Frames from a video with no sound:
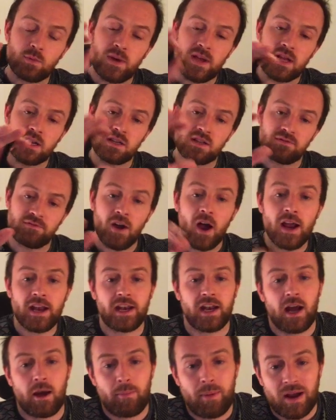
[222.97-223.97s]
we can divide
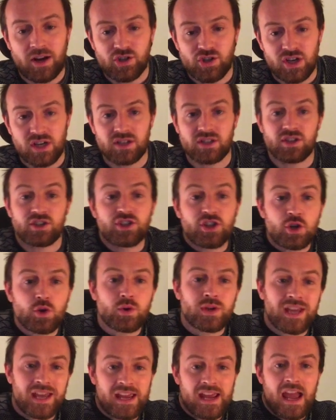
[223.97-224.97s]
it up actually into two
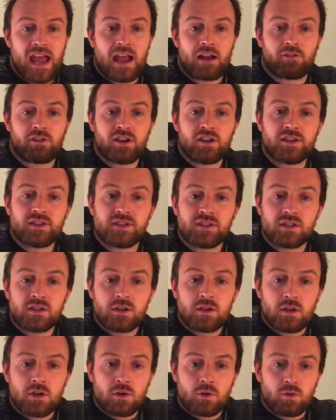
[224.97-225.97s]
key areas,
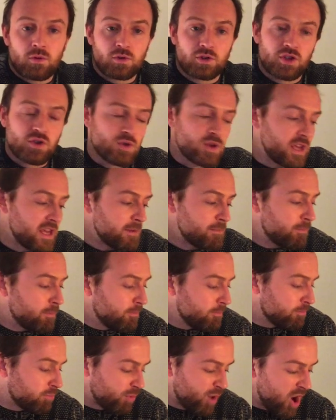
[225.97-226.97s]
or two key
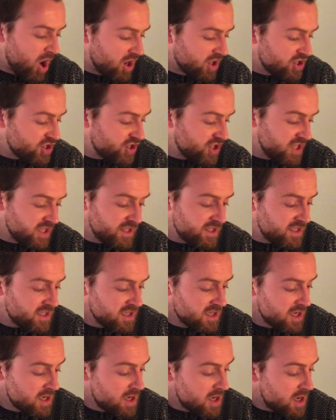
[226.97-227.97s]
branches.
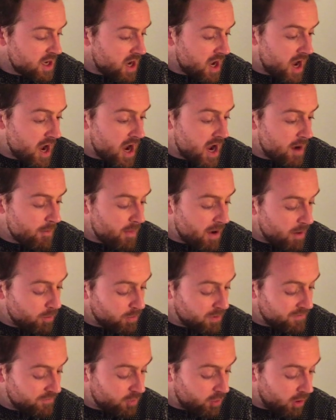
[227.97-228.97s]
And
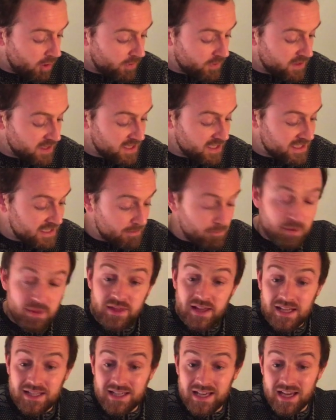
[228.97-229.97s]
we've got the
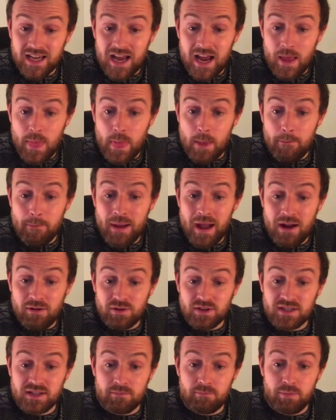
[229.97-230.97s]
sympathetic and the
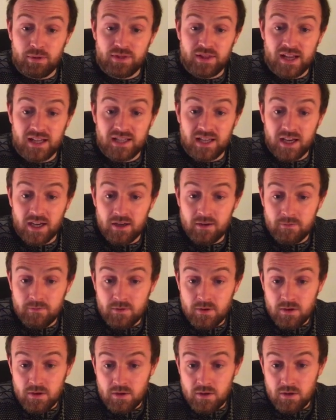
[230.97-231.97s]
parasympathetic.
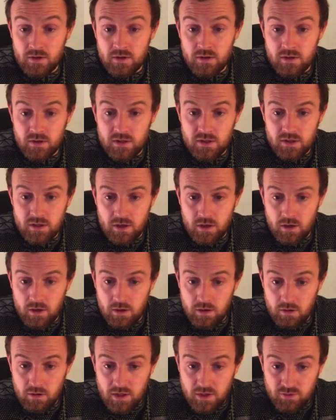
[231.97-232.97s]

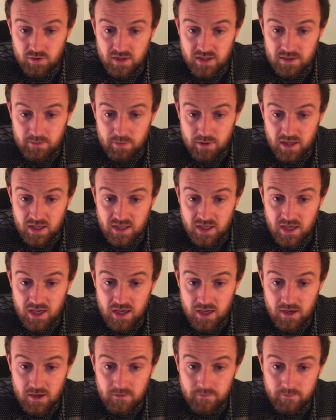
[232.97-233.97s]
So let's write sympathetic
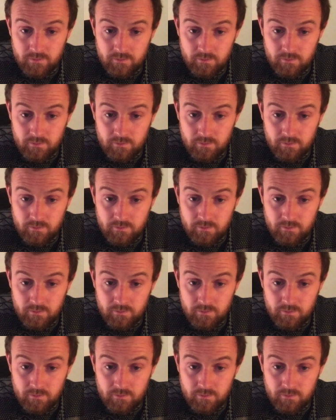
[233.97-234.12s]
here.